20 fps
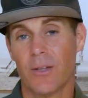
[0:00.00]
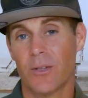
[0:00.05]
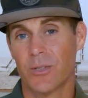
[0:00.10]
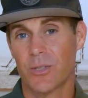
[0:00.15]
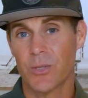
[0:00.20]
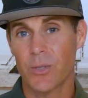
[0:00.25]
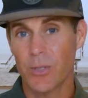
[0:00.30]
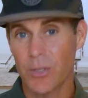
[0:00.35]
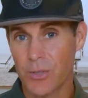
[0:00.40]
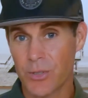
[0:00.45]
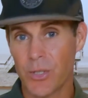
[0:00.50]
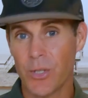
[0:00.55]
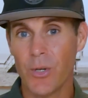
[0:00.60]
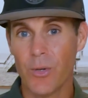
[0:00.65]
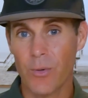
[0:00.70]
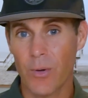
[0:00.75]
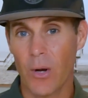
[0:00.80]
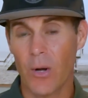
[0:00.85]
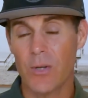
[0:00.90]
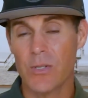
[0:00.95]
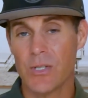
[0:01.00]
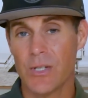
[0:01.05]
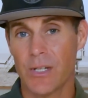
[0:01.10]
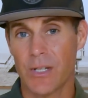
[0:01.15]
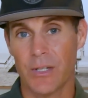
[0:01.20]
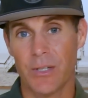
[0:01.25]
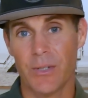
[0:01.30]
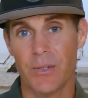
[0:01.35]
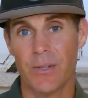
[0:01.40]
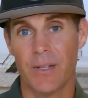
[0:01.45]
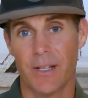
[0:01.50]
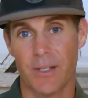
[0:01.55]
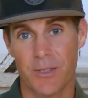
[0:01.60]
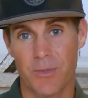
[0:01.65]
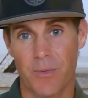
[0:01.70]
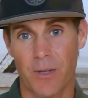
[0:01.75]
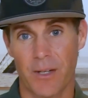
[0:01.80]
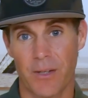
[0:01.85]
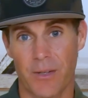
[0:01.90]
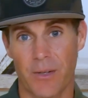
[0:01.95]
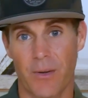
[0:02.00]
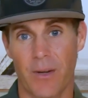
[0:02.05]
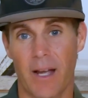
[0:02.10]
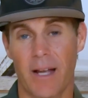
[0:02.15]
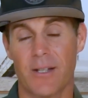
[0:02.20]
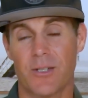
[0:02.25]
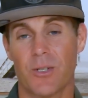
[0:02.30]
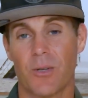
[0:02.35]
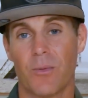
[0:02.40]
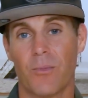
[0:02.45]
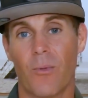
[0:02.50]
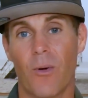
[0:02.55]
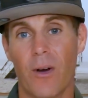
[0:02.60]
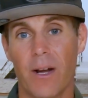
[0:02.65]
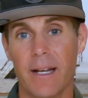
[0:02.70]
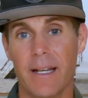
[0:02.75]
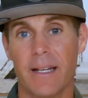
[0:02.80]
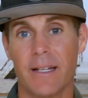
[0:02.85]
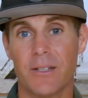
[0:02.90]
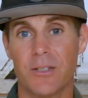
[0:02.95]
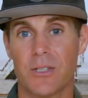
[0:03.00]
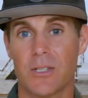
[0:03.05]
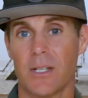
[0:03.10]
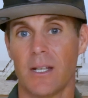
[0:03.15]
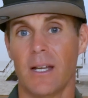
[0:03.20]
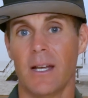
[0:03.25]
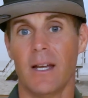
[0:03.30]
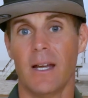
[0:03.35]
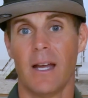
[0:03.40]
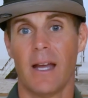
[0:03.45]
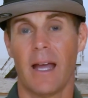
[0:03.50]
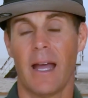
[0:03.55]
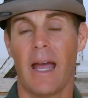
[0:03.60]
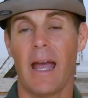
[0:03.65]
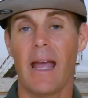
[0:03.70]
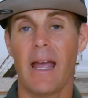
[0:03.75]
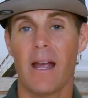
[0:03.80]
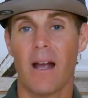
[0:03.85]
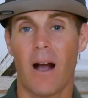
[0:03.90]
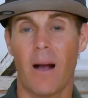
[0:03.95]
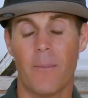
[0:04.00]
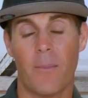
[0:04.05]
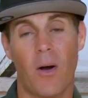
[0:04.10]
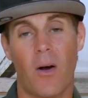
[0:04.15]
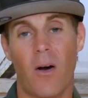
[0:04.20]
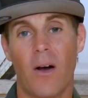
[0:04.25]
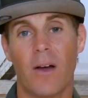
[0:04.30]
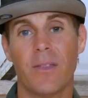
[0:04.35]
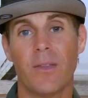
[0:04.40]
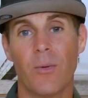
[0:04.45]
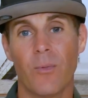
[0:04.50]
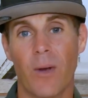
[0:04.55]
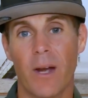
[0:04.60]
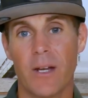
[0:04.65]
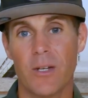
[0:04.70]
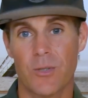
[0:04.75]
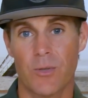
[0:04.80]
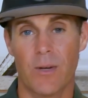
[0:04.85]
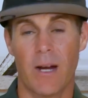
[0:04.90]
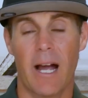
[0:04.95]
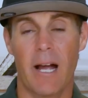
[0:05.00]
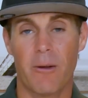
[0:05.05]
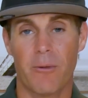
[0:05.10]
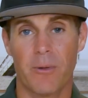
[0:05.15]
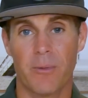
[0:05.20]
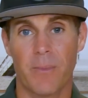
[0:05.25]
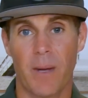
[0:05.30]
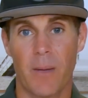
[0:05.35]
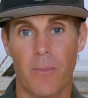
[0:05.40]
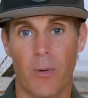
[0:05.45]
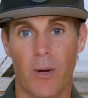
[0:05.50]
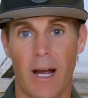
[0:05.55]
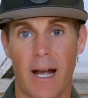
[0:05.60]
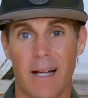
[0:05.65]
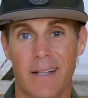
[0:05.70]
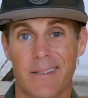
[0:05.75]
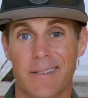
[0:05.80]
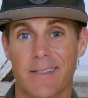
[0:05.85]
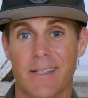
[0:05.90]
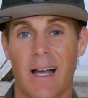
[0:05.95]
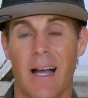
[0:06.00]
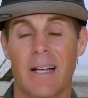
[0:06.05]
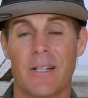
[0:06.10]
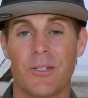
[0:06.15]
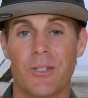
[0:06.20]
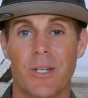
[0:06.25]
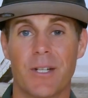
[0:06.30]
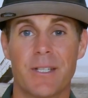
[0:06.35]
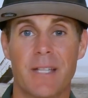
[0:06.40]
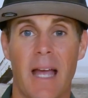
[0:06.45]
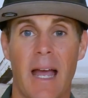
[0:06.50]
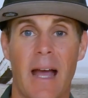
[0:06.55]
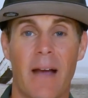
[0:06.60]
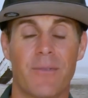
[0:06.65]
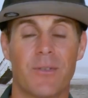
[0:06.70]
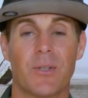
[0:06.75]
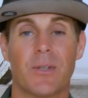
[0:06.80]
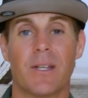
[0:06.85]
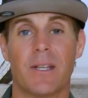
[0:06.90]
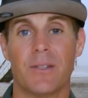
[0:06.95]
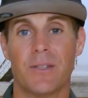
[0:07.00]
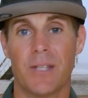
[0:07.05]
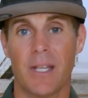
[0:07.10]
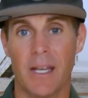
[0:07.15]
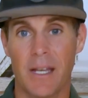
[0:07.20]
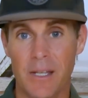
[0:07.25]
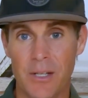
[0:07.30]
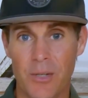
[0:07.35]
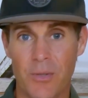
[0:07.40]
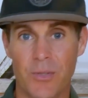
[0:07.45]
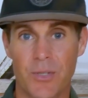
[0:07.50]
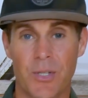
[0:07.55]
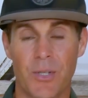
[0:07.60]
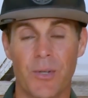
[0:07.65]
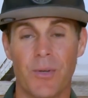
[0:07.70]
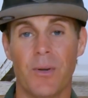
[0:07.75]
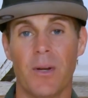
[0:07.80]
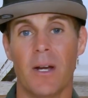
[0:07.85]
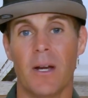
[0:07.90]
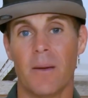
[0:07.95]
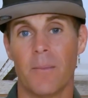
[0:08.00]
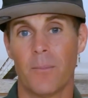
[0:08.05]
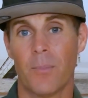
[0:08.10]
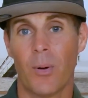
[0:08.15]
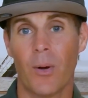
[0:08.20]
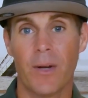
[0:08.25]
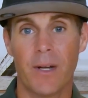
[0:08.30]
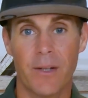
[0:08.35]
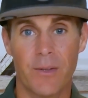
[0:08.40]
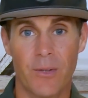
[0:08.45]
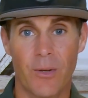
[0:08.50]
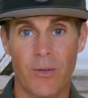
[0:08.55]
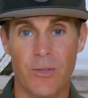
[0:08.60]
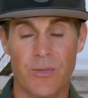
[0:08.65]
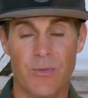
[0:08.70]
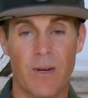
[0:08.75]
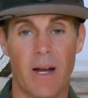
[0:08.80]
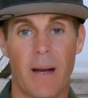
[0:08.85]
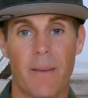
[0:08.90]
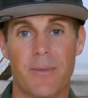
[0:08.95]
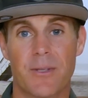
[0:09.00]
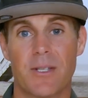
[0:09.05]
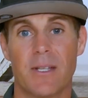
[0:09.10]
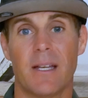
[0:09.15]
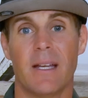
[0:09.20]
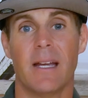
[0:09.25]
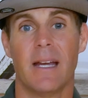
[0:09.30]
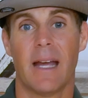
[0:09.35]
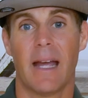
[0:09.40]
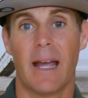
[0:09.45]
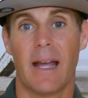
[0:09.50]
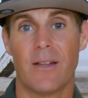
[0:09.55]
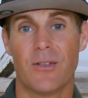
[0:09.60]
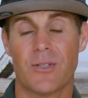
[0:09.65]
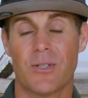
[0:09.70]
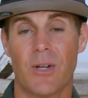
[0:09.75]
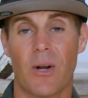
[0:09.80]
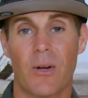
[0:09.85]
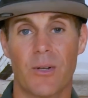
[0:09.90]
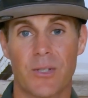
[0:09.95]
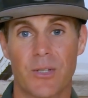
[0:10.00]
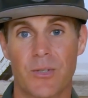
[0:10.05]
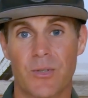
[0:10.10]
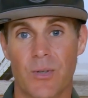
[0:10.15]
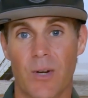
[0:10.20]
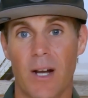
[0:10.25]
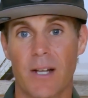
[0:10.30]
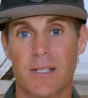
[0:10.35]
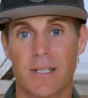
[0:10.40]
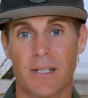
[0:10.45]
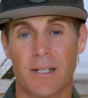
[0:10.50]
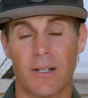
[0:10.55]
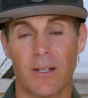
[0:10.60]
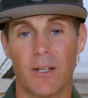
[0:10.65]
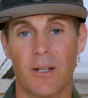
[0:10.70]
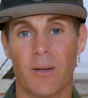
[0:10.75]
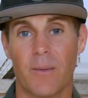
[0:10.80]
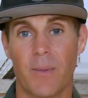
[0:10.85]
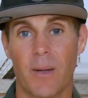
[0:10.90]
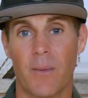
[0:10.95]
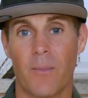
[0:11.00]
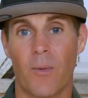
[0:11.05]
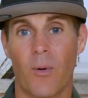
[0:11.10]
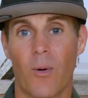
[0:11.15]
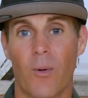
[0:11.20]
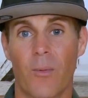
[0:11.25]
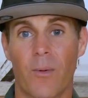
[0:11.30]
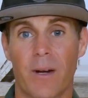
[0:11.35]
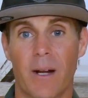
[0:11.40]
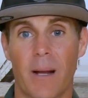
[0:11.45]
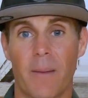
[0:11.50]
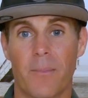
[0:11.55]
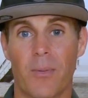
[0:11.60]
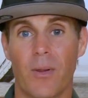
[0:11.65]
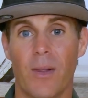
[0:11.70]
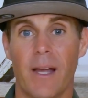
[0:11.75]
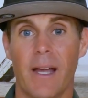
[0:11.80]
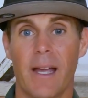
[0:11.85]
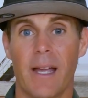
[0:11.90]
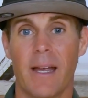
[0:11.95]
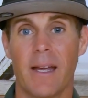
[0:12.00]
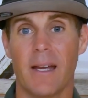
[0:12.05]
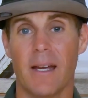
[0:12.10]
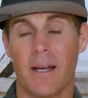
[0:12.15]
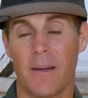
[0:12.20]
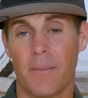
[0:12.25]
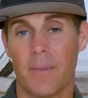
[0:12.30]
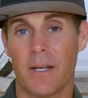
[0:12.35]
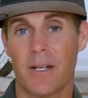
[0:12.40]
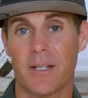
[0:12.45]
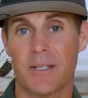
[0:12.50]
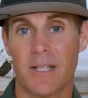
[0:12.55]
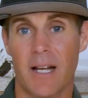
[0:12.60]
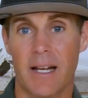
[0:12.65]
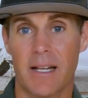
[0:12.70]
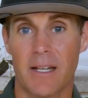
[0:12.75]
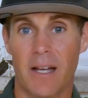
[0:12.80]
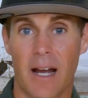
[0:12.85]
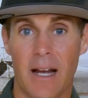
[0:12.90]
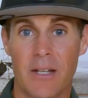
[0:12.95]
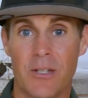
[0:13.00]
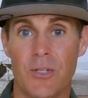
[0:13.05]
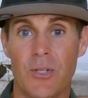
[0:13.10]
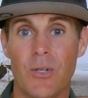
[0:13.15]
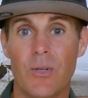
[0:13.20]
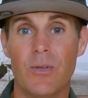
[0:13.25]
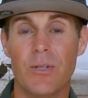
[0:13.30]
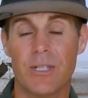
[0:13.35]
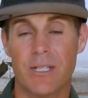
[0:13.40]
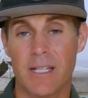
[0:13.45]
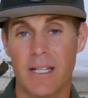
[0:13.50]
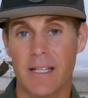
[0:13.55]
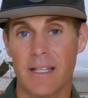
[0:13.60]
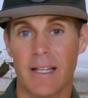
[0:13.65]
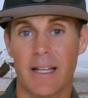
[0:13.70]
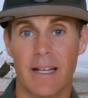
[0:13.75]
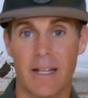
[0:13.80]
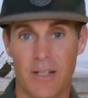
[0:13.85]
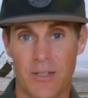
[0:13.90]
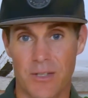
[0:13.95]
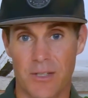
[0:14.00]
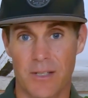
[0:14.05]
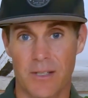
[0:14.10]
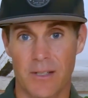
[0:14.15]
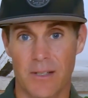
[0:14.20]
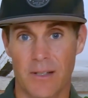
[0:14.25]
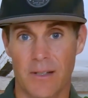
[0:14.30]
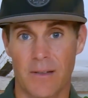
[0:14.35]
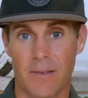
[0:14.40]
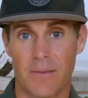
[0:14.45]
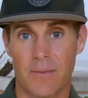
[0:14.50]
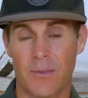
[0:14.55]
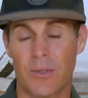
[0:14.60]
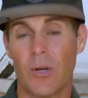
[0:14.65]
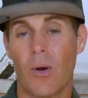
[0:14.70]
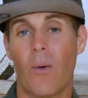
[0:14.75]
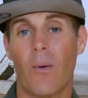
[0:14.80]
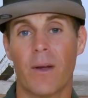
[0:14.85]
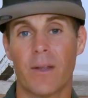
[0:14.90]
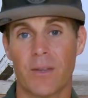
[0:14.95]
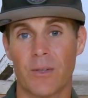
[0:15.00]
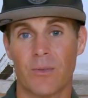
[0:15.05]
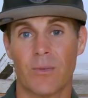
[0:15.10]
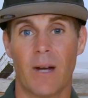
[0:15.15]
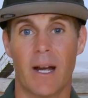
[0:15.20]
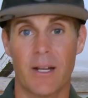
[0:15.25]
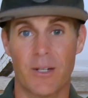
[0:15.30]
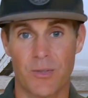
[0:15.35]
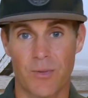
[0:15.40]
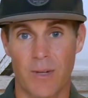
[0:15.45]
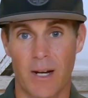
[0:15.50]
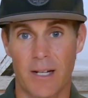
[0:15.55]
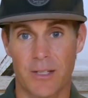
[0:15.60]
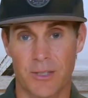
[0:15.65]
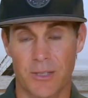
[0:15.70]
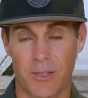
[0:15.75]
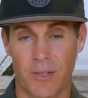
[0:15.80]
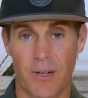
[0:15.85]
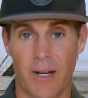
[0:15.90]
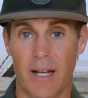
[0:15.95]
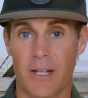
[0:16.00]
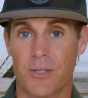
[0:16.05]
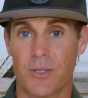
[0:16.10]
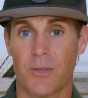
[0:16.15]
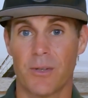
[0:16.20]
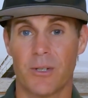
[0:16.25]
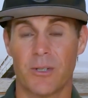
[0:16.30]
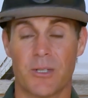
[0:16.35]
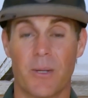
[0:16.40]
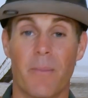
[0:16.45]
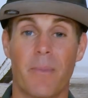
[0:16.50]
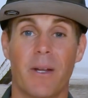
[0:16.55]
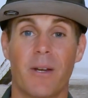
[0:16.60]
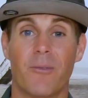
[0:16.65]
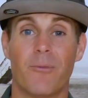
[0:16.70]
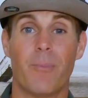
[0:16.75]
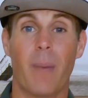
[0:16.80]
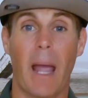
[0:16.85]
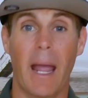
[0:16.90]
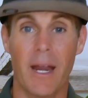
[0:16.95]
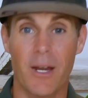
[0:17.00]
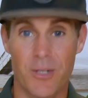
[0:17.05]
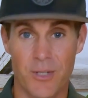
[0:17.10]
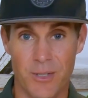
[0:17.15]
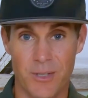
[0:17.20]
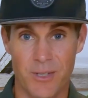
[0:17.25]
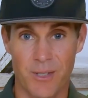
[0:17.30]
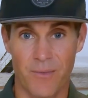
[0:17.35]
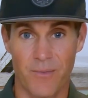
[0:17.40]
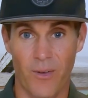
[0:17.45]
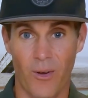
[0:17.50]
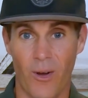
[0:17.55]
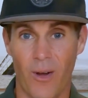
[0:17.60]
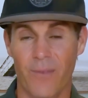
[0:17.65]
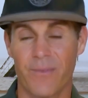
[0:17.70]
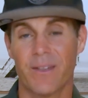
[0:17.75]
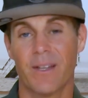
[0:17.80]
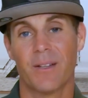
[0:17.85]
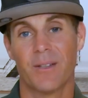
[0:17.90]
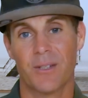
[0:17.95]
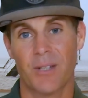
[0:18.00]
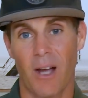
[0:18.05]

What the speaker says: There's sort of 2 roads you can do this with, okay? So one is, hey, I'm on the right track with my practice. I just have to continue to put in those reps and start to trust it a little bit more when I play, because I do see that it's going the right direction, okay? So there's a bit of patience involved.